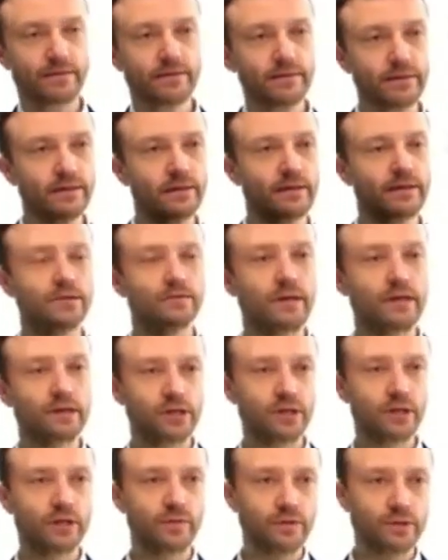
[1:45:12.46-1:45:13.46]
in
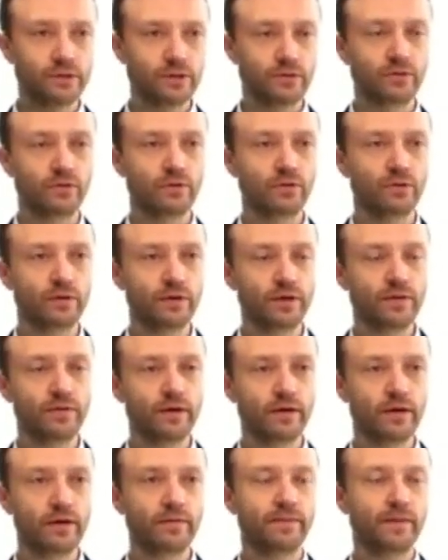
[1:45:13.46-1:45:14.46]
Russia we saw in
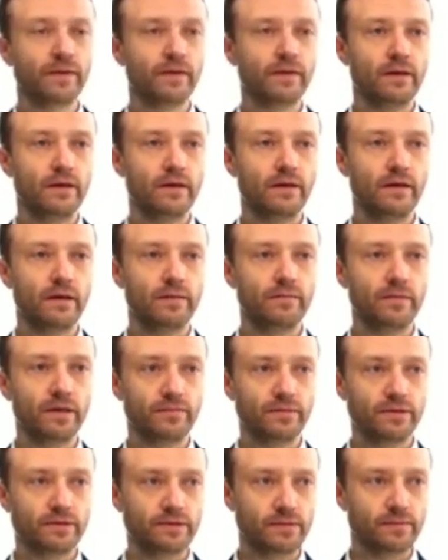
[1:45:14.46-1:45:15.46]
the Mir
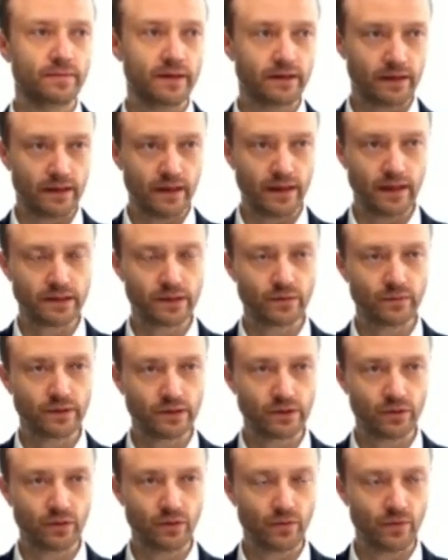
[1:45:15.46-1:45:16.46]
Business Bank case, we
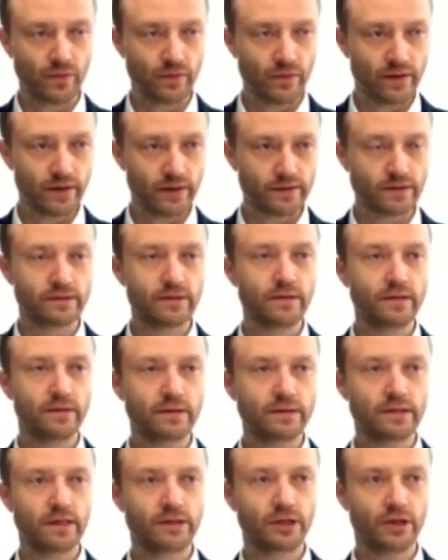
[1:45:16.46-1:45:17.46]
saw that
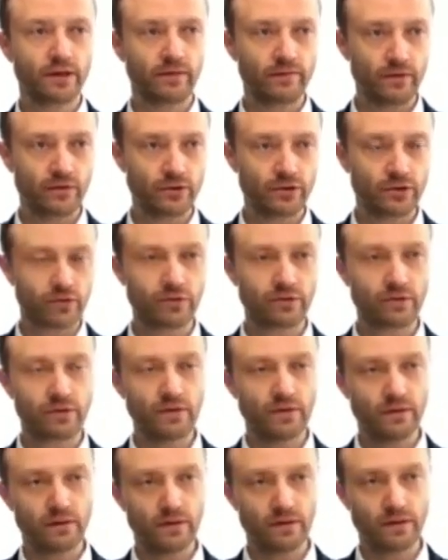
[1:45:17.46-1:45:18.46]
such conversion
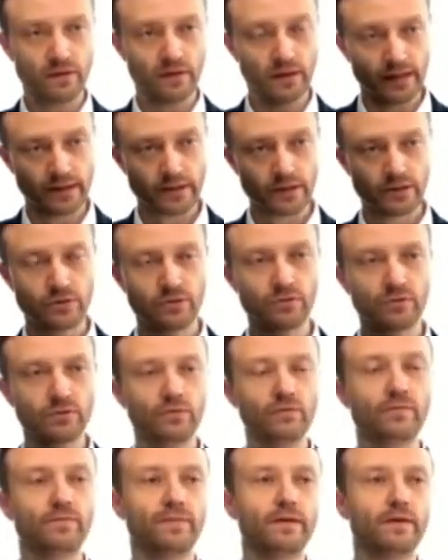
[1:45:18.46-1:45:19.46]
led
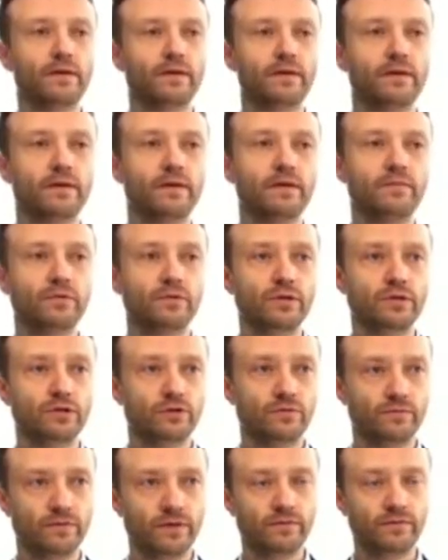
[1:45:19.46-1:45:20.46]
to
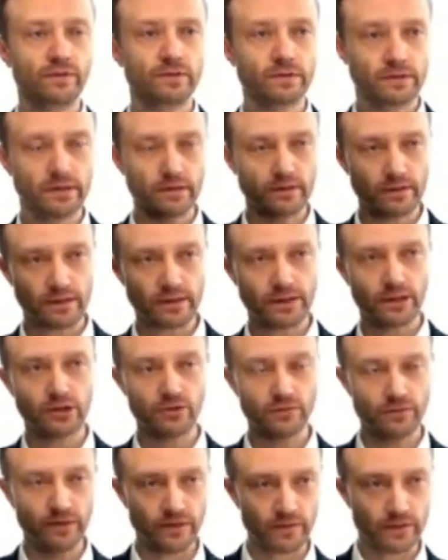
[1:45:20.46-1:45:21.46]
imputation of dividends and
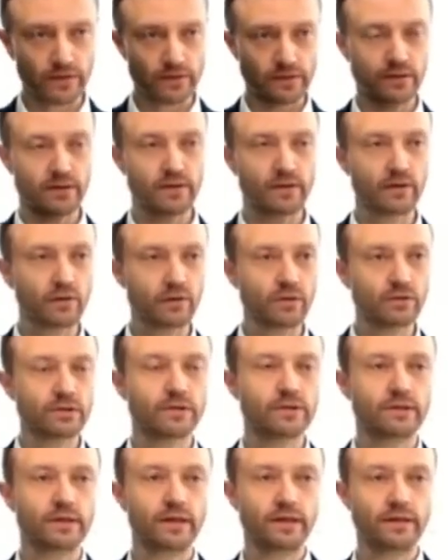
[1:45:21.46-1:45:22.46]
taxation of dividends, and the
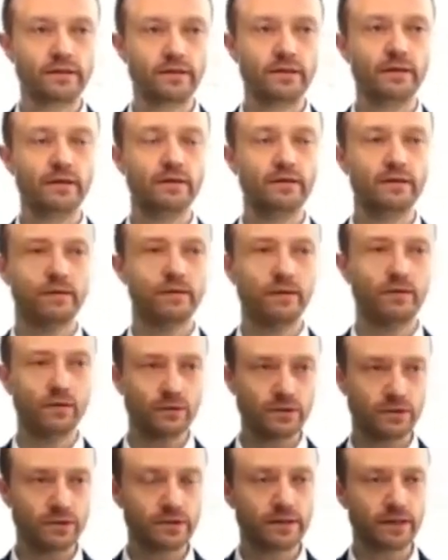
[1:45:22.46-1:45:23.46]
court
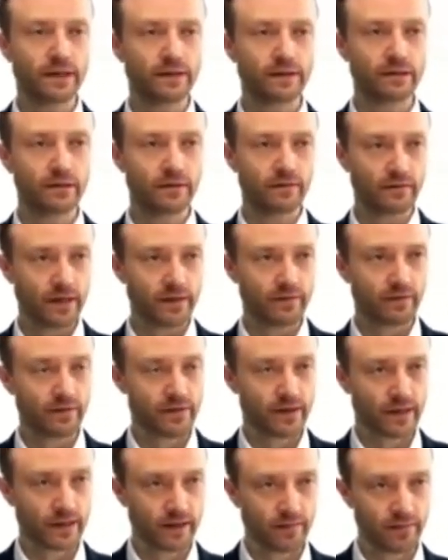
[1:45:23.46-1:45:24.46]
decided in favor
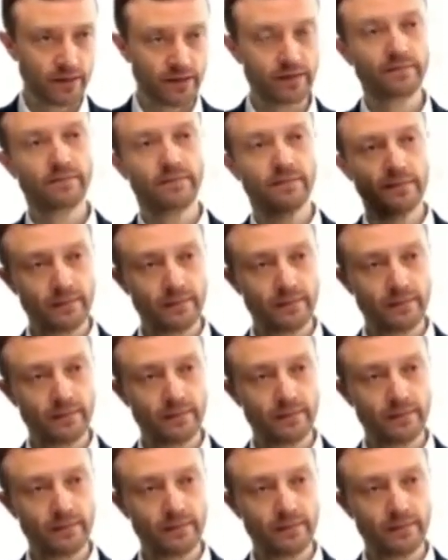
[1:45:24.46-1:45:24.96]
of the company.